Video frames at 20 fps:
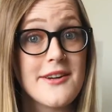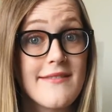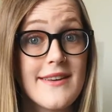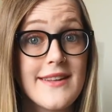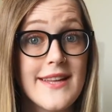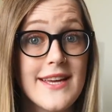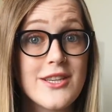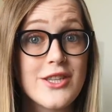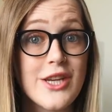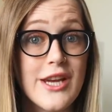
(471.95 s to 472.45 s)

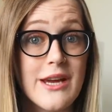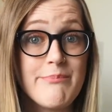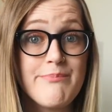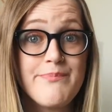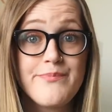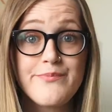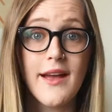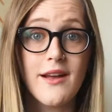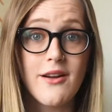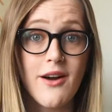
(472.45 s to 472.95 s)

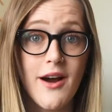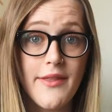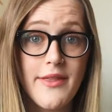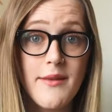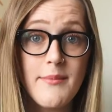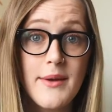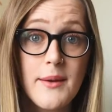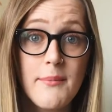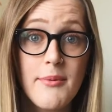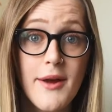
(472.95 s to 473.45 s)
ovulation, I got
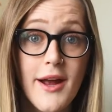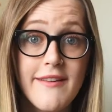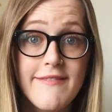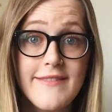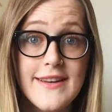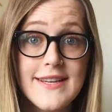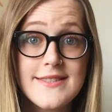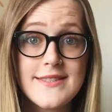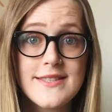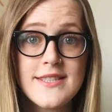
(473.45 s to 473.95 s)
the big
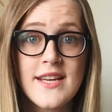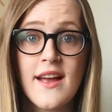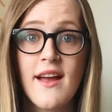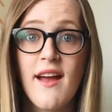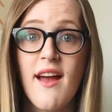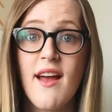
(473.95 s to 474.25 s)
breakfast,